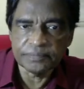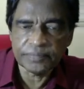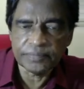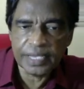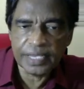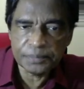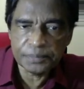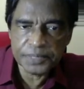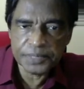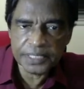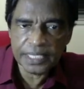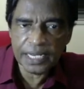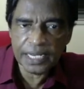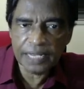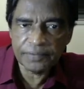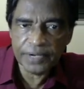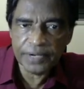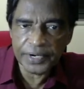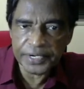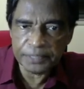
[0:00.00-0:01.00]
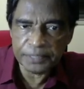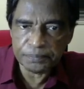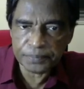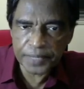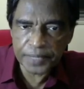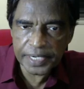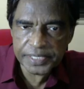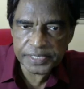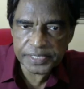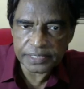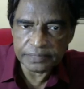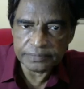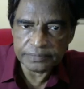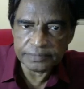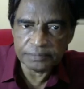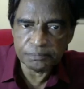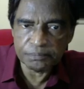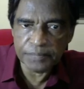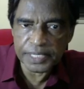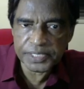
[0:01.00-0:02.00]
the level of depression,
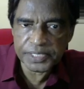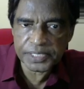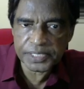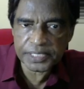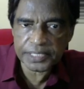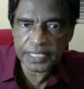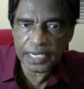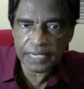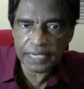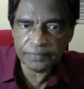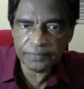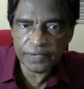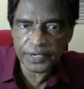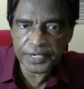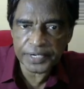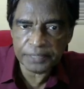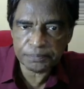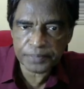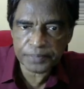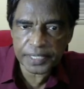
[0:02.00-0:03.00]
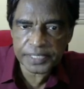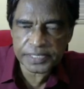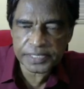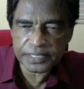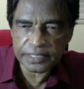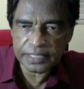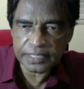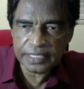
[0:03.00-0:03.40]
measure the level of depression.